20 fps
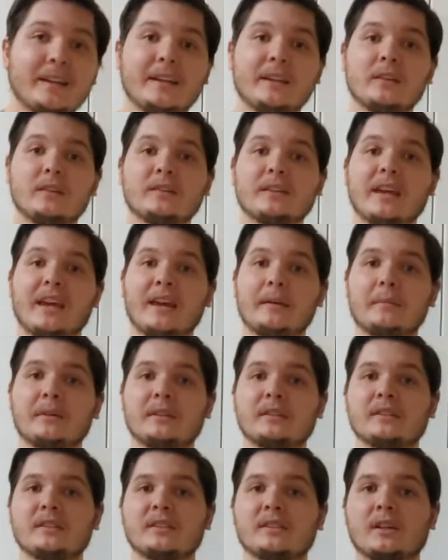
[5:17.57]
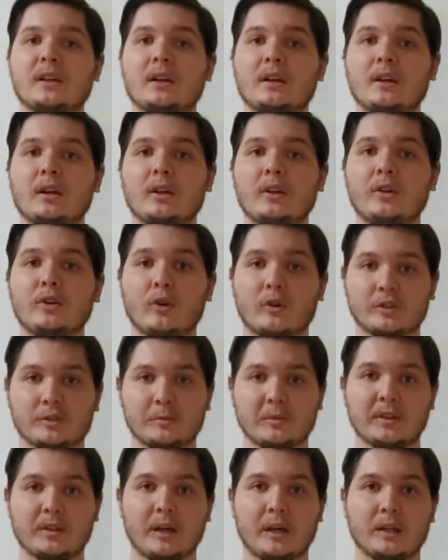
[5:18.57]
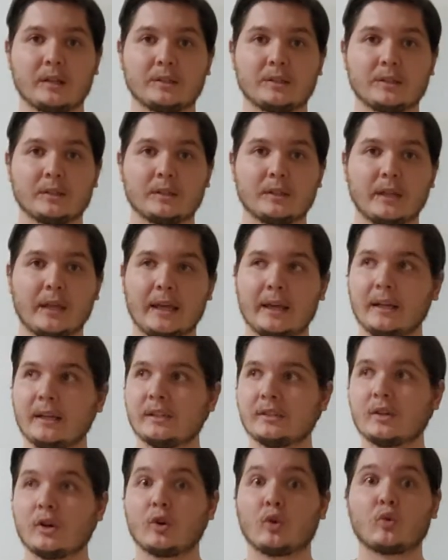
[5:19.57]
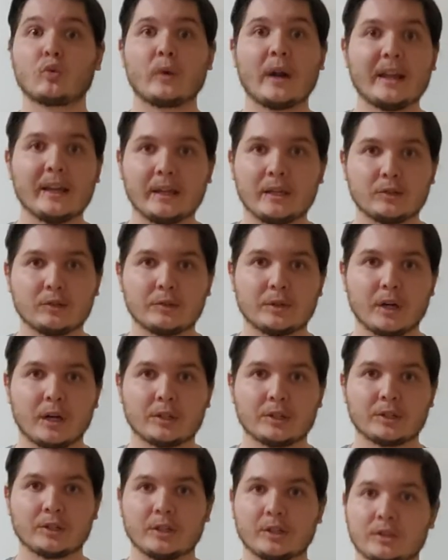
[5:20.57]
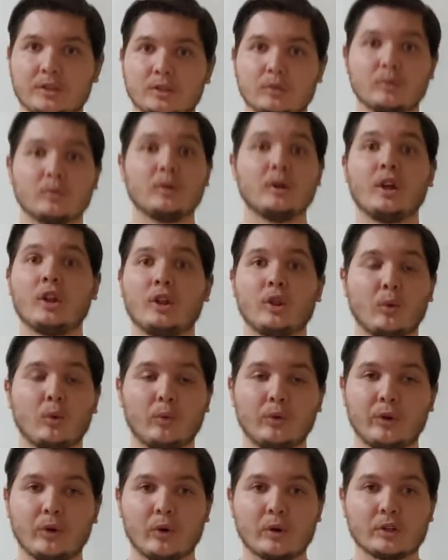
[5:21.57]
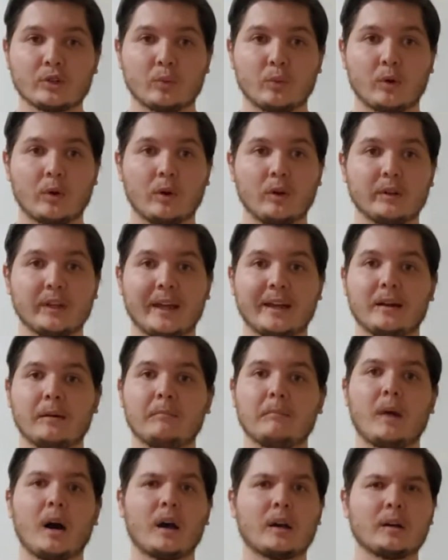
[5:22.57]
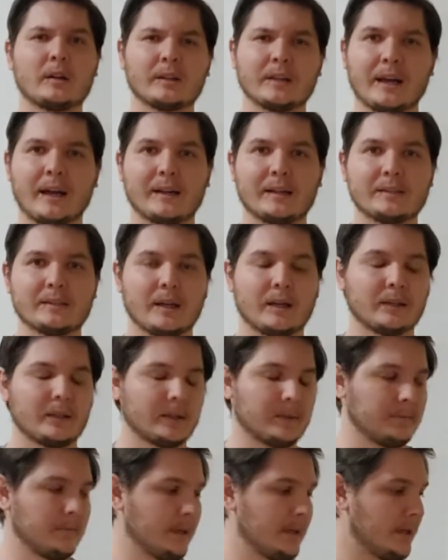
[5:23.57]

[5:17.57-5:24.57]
Neil Gaiman's Norse mythology. It is a great introduction into the Norse world and a modern kind of telling.